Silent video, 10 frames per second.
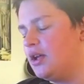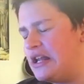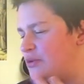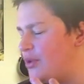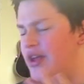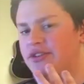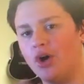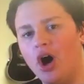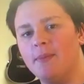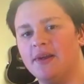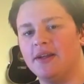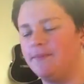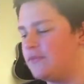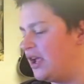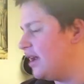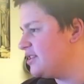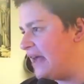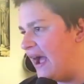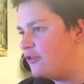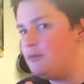is what they taught me. It doesn't
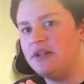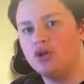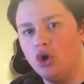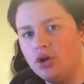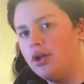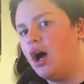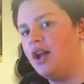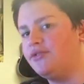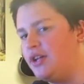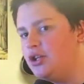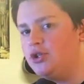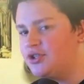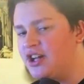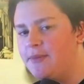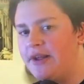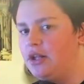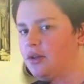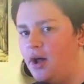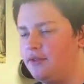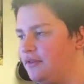have to be good content, you just gotta make a
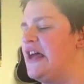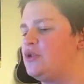lot of it.